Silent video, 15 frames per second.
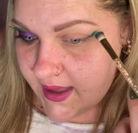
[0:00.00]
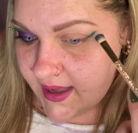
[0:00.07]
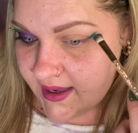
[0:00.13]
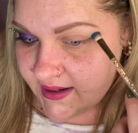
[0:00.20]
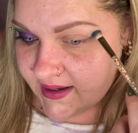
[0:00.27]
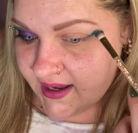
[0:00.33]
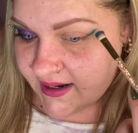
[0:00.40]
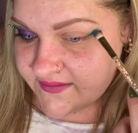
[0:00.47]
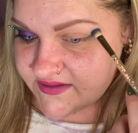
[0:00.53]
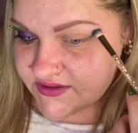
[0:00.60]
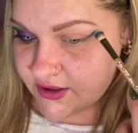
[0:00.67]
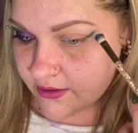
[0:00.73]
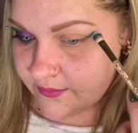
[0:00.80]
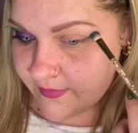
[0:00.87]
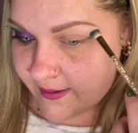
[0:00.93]
And kind of
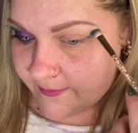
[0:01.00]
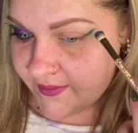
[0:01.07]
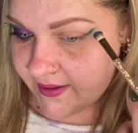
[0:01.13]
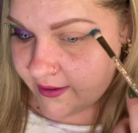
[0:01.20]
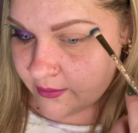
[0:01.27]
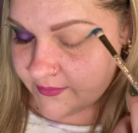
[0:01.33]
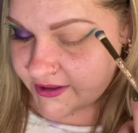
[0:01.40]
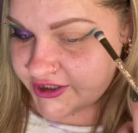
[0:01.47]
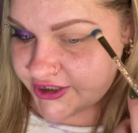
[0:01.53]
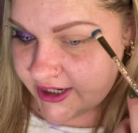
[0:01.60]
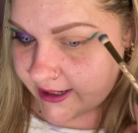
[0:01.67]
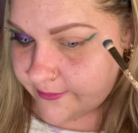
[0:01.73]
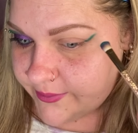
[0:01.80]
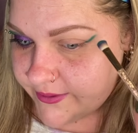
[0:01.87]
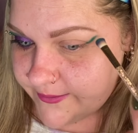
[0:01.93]
start mapping out my
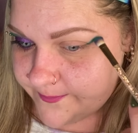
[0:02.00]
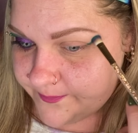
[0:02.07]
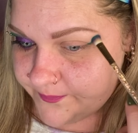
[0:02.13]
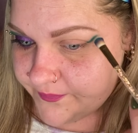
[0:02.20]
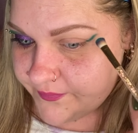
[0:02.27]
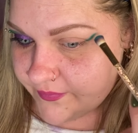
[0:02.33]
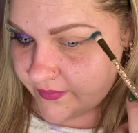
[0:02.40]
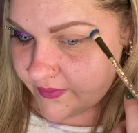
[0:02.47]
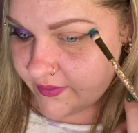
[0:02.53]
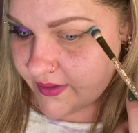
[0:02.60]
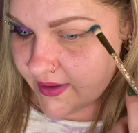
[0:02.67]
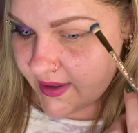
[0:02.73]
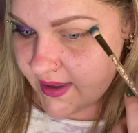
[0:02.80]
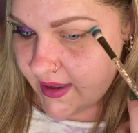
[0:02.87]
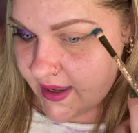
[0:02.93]
shape.
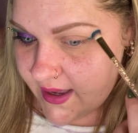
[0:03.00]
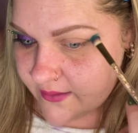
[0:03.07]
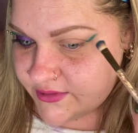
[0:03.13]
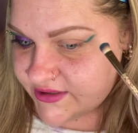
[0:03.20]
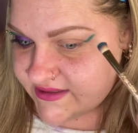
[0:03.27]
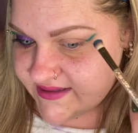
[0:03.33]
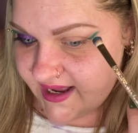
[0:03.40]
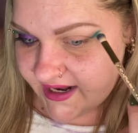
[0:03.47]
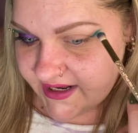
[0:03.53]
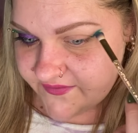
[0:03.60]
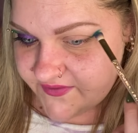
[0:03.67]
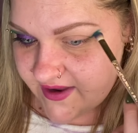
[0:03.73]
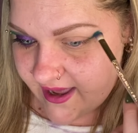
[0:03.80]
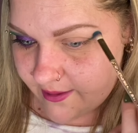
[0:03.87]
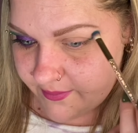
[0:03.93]
I'm just kind of
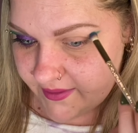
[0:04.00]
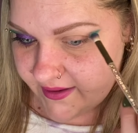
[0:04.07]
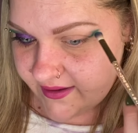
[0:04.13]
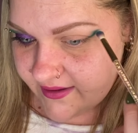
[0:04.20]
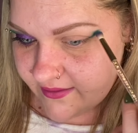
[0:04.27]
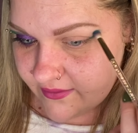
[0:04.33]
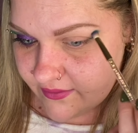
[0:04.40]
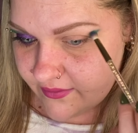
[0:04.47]
tapping it